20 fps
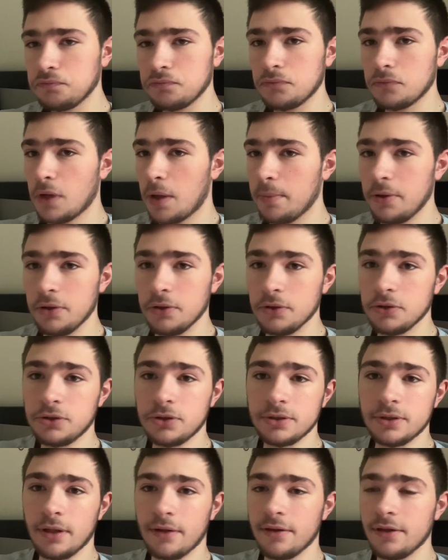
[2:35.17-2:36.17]
There's
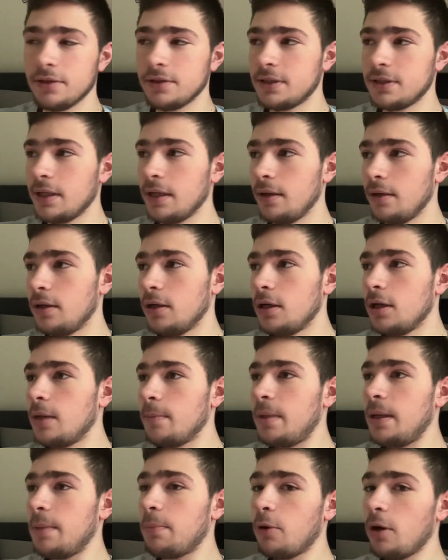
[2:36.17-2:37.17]
just nothing to say.
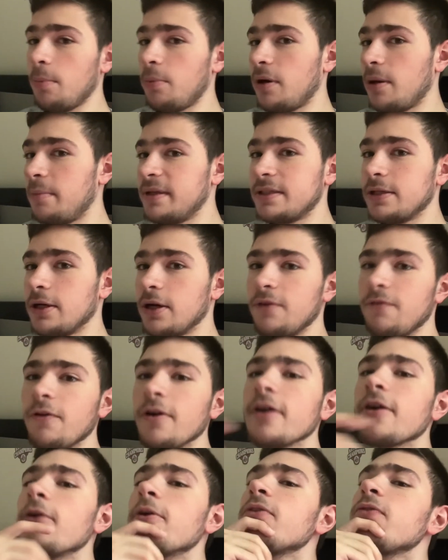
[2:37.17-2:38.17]
People are blaming Terry
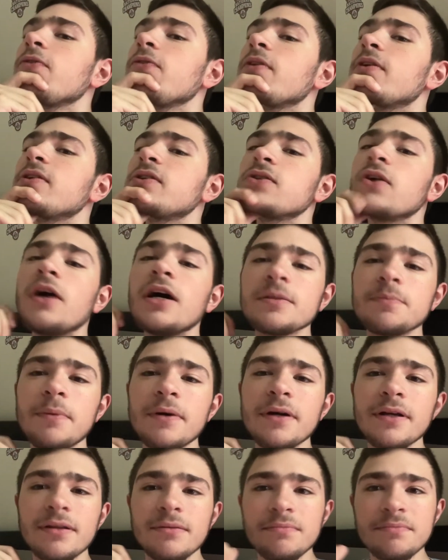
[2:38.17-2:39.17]
Francona for this loss,
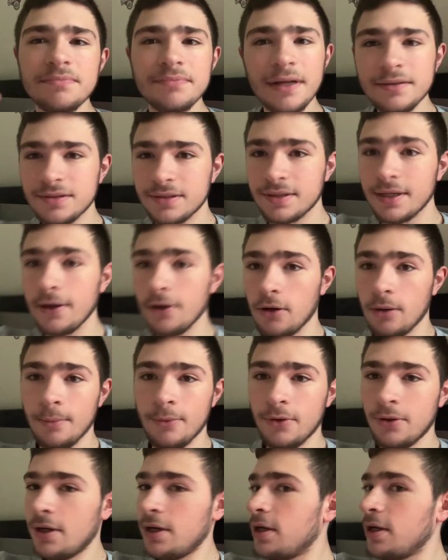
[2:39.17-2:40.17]
but that's
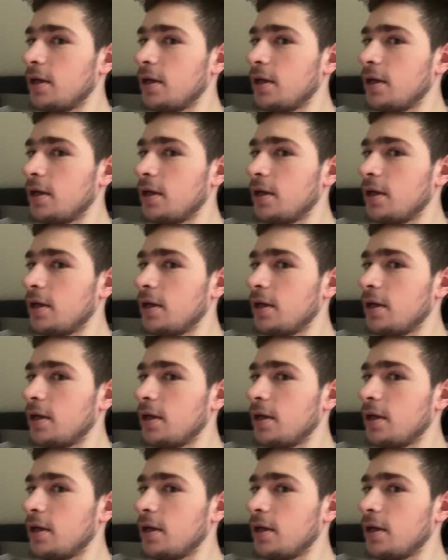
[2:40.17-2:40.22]
terrible.